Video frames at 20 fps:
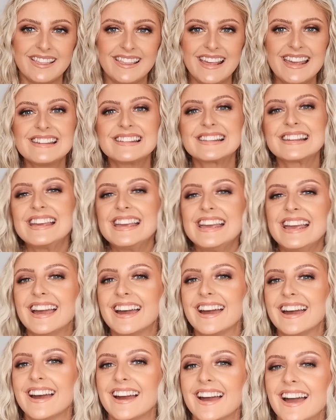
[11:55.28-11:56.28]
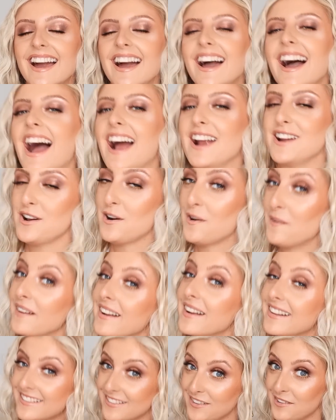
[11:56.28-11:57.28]
This here I know
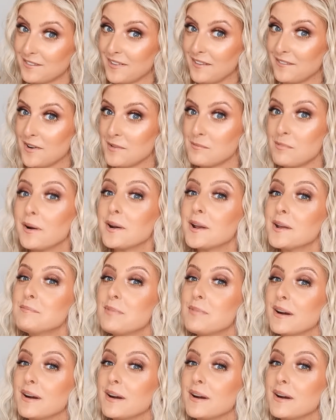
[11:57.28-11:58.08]
it's not for everybody,